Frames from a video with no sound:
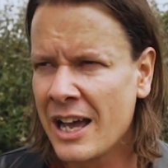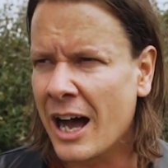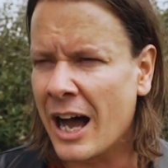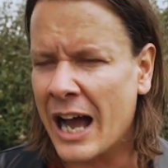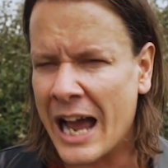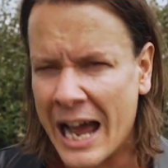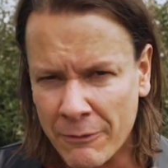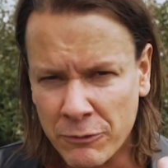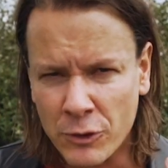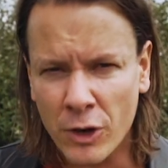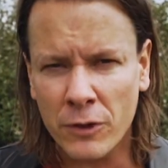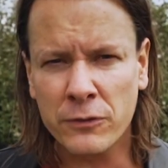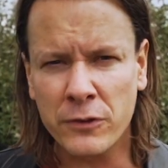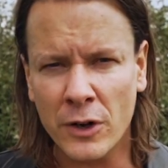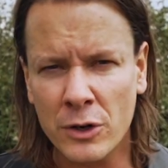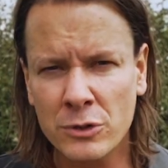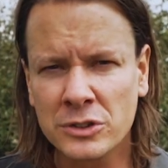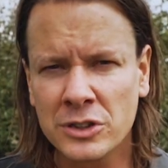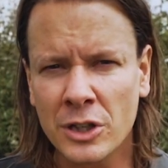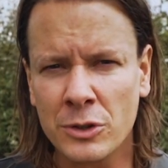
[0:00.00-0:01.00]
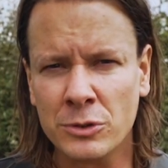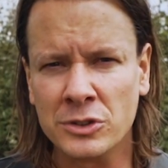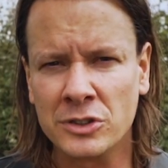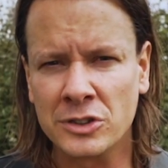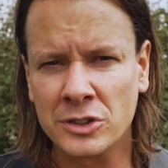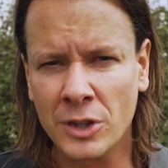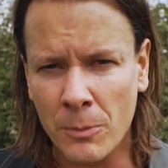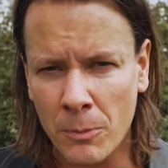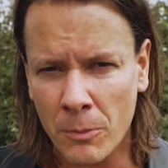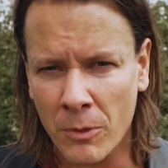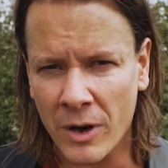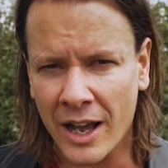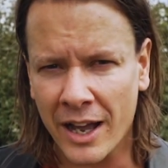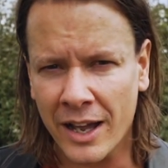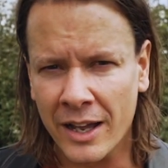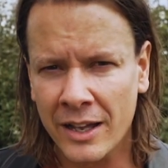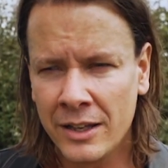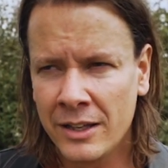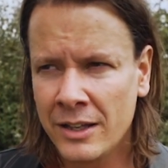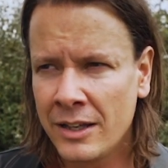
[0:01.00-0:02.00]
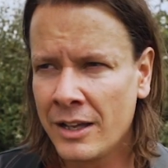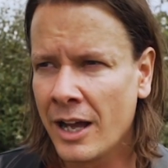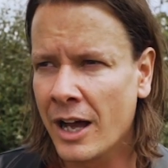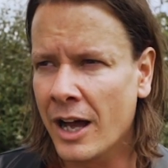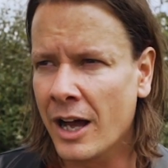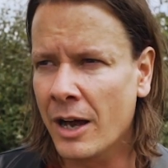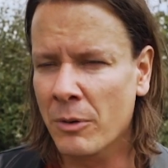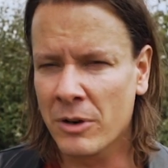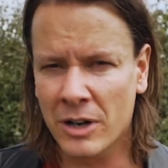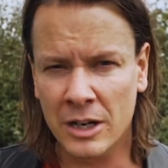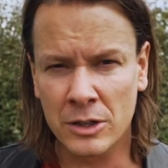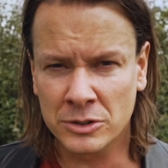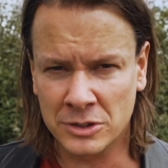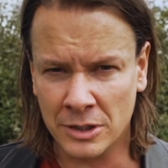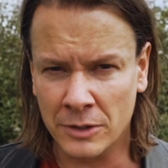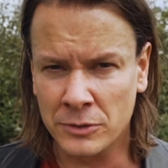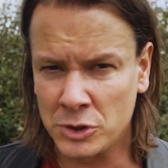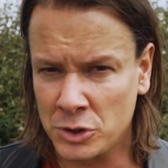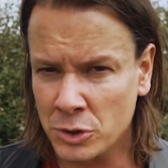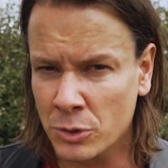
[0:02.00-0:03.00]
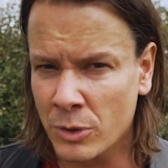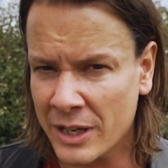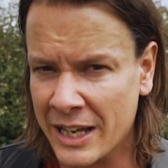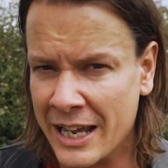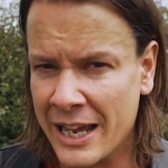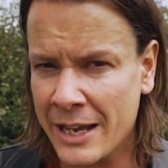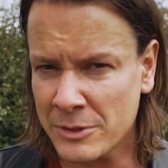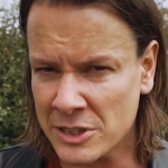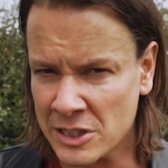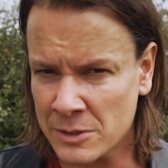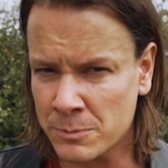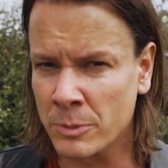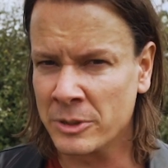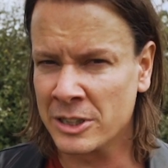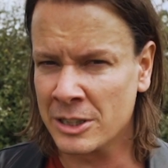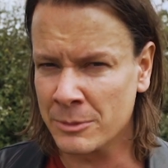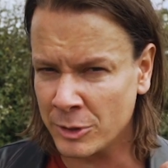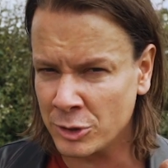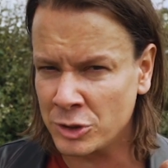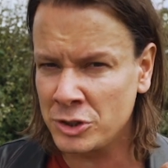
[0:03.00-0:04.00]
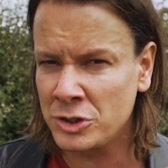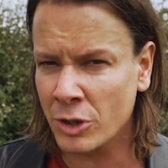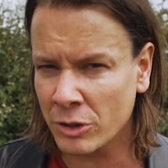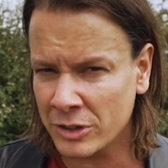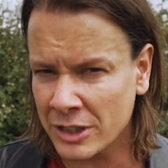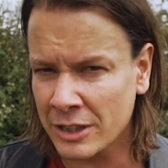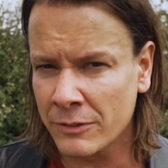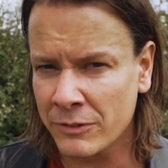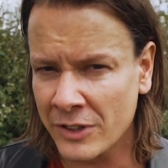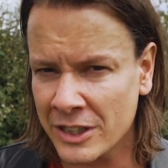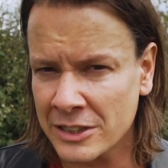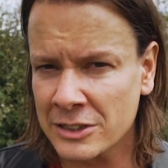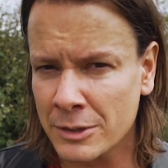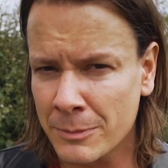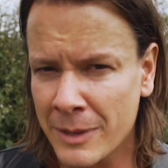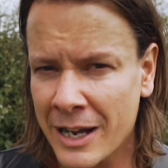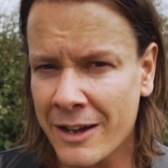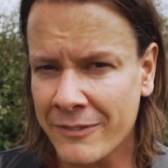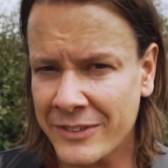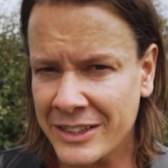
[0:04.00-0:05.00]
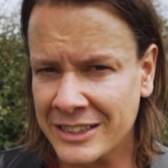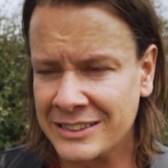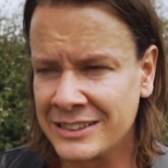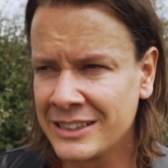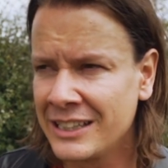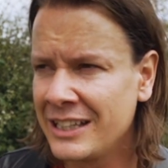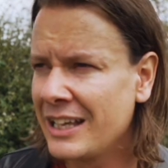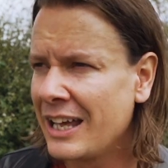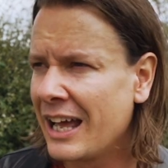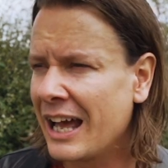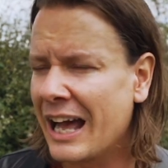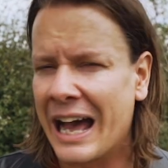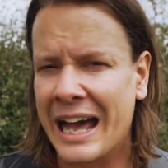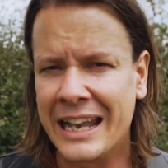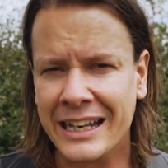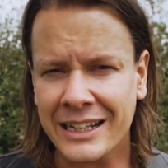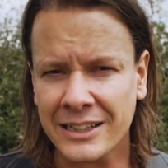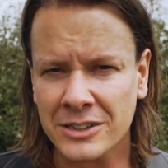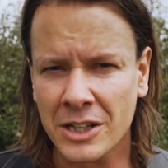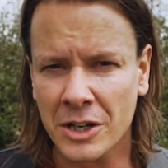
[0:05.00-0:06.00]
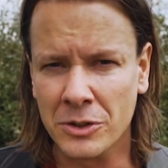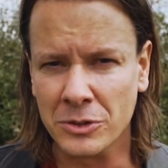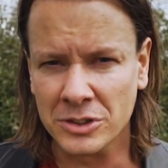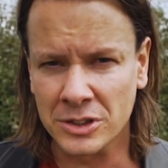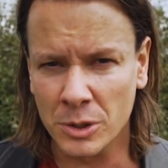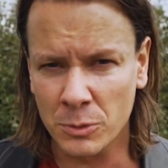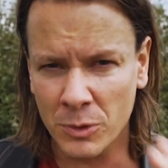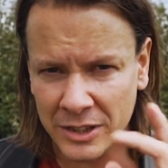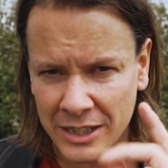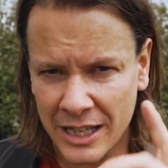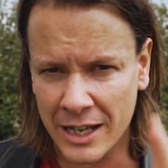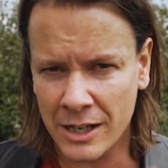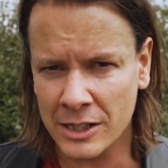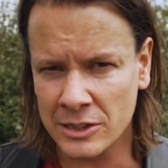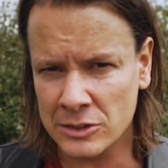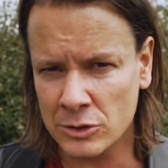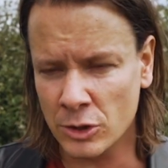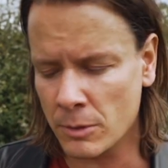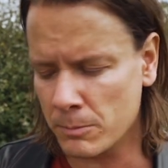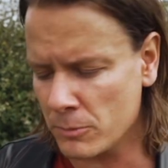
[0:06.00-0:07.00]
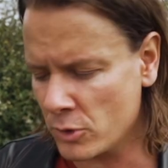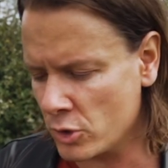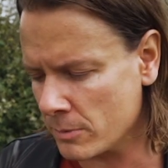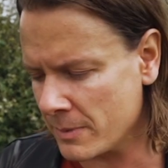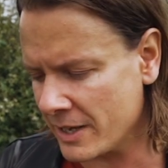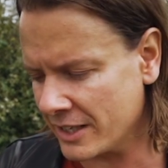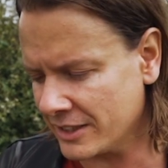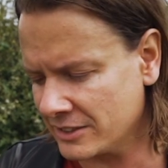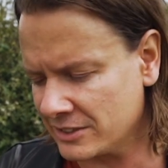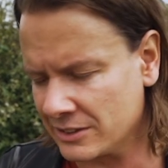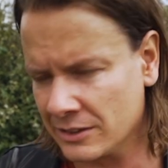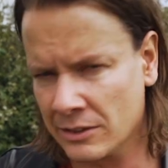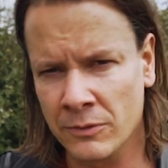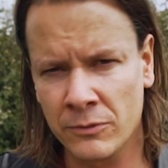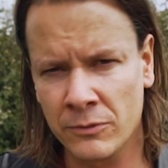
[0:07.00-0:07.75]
I have got photos somewhere where I also have short hair, which is probably the most shocking thing to come out of this anecdote. So one day I'm going to talk more about this and